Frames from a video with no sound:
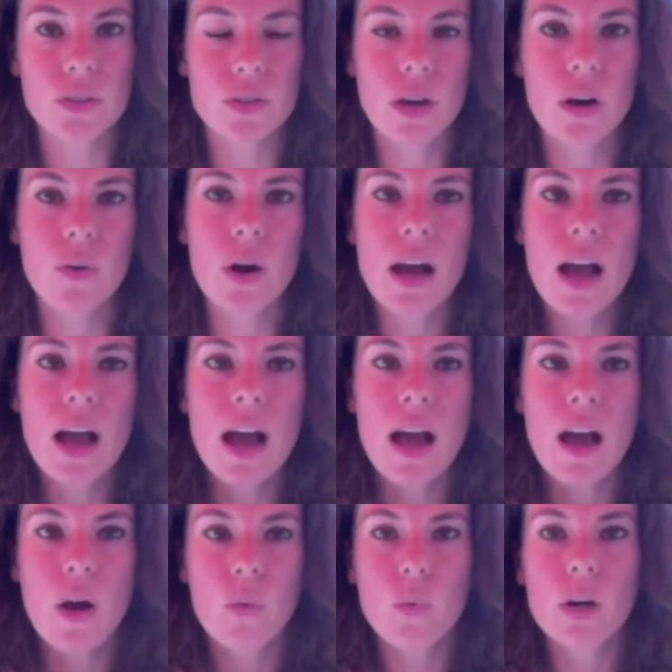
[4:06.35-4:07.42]
So
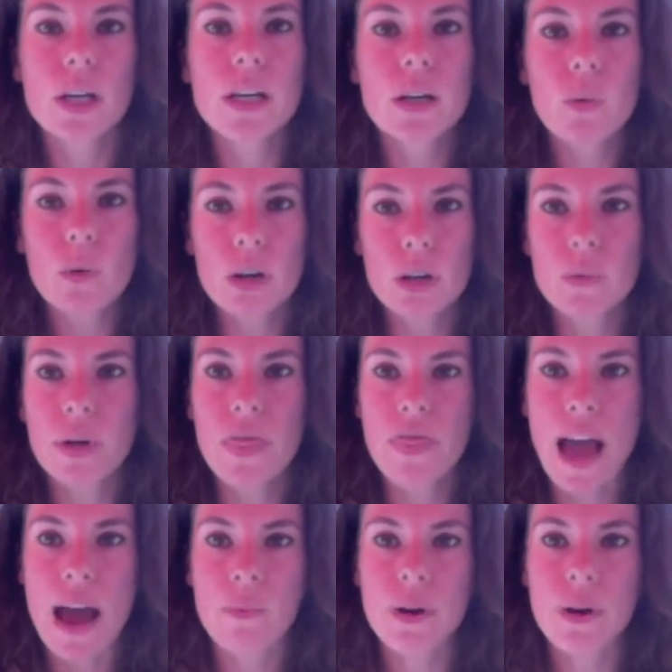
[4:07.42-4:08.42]
we're going to work with that.